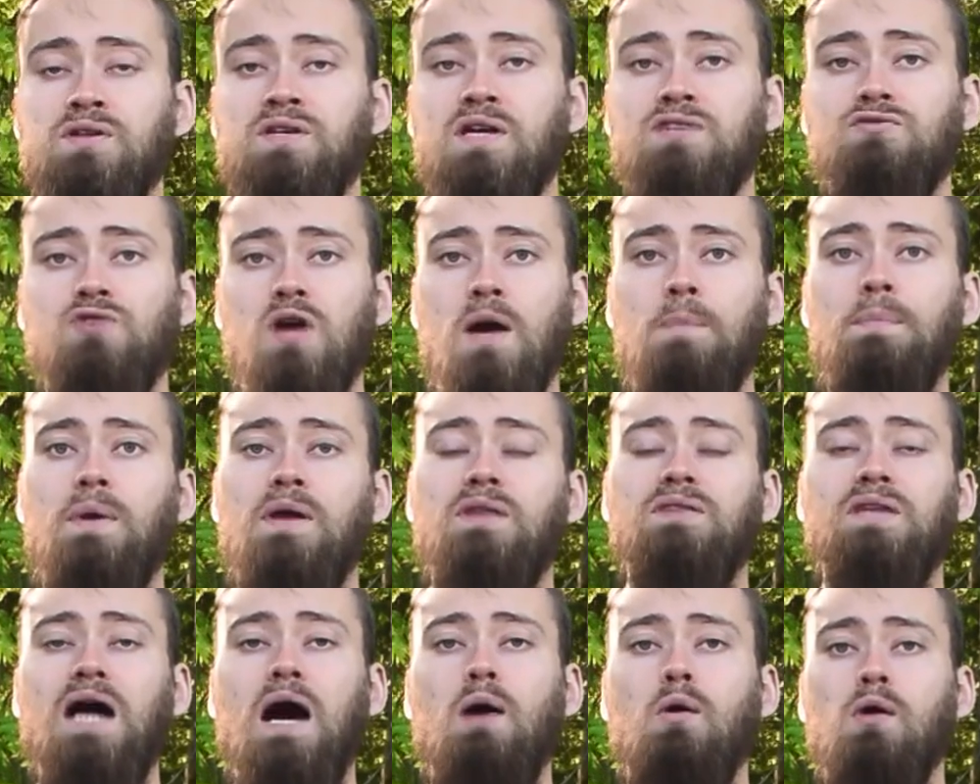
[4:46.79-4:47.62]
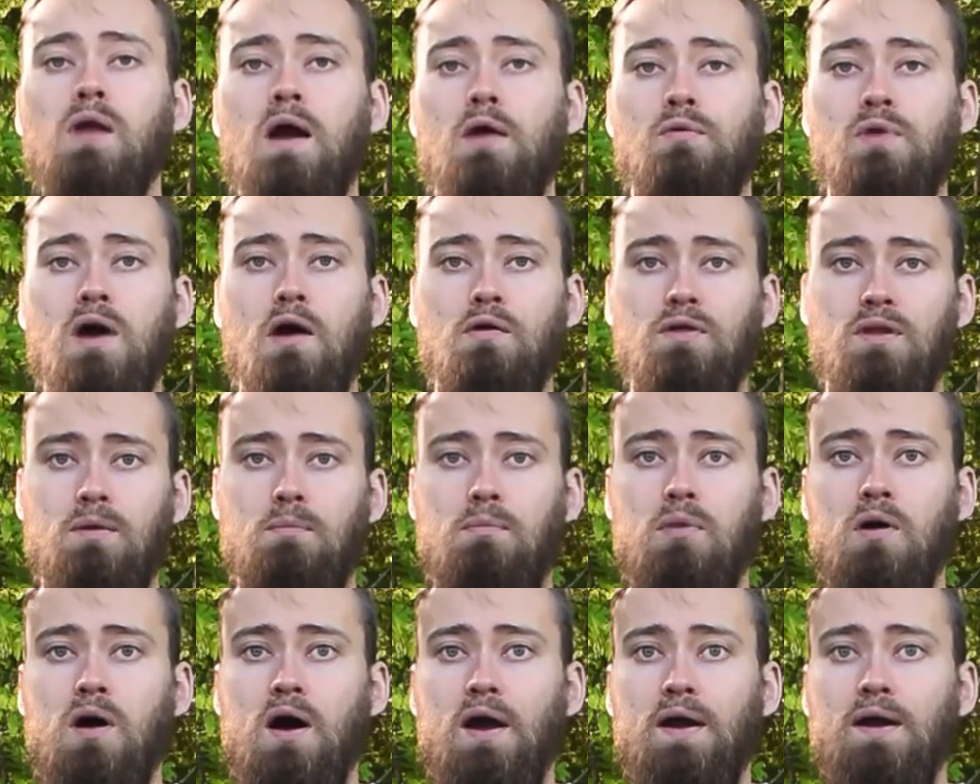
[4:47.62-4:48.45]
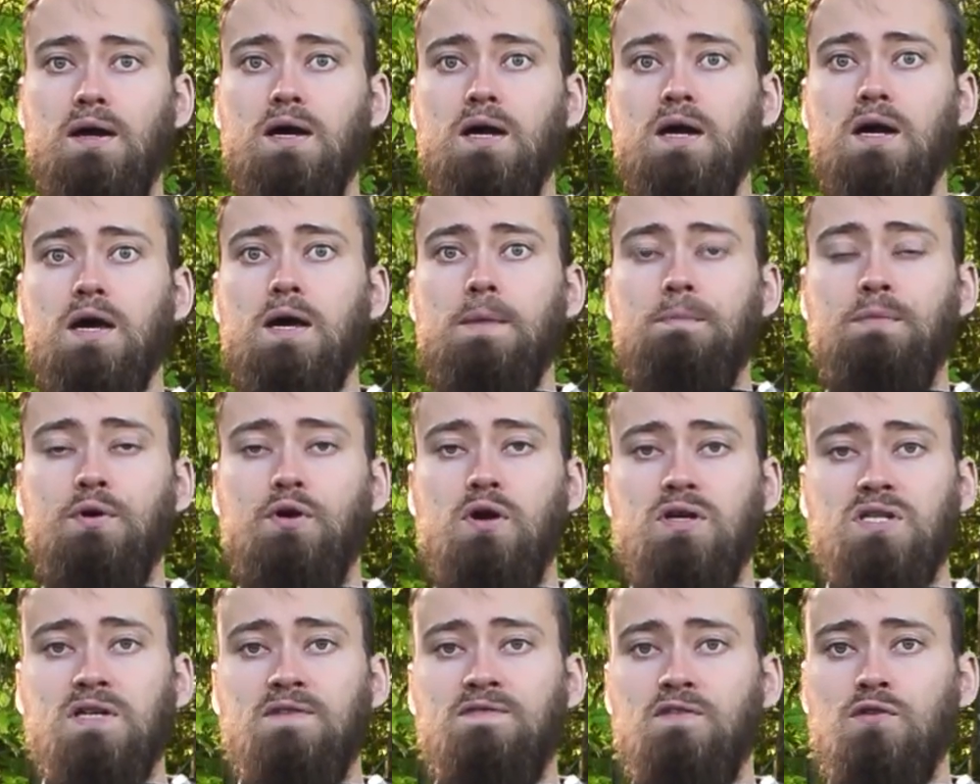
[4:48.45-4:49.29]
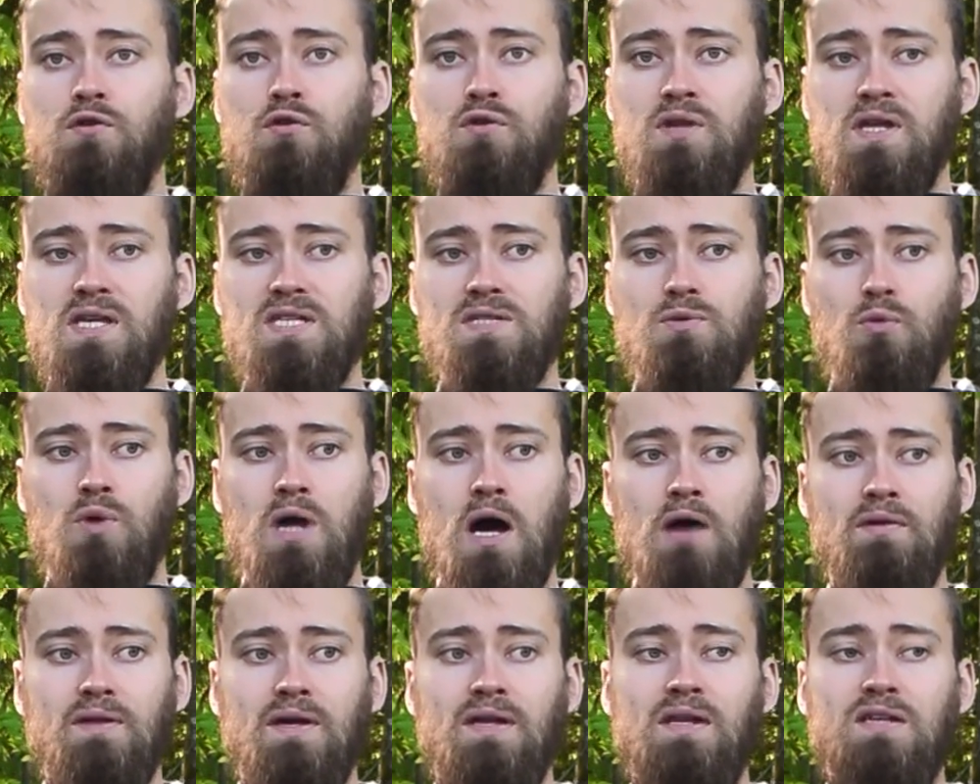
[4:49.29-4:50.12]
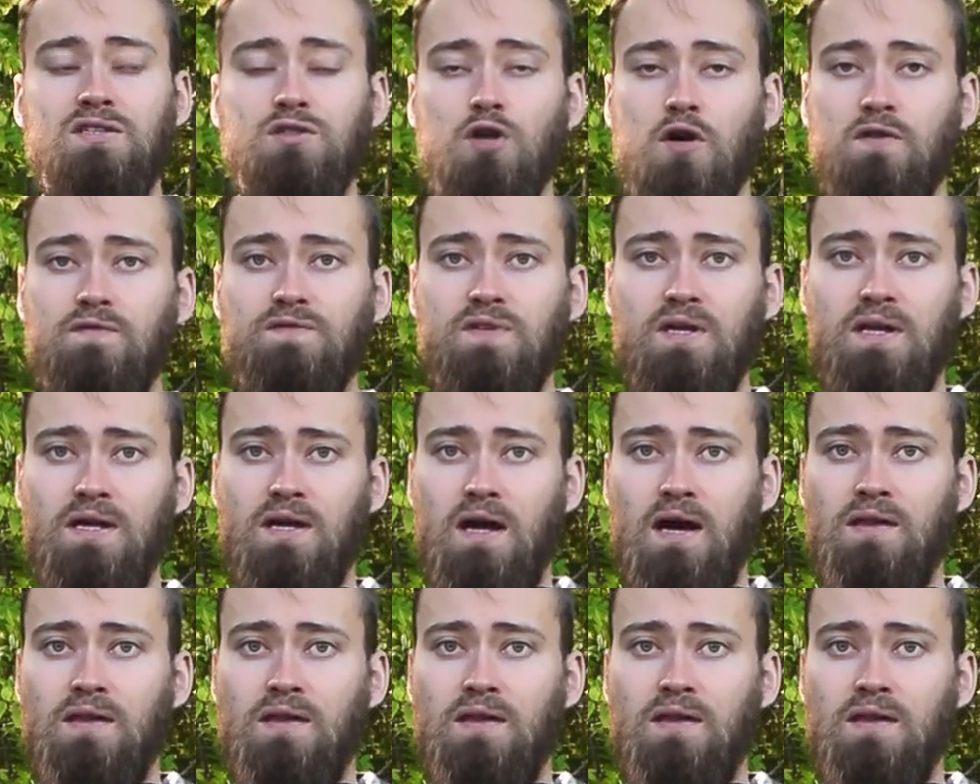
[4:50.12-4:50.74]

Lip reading: just wrap a towel around the bar. Because if you do this without any softening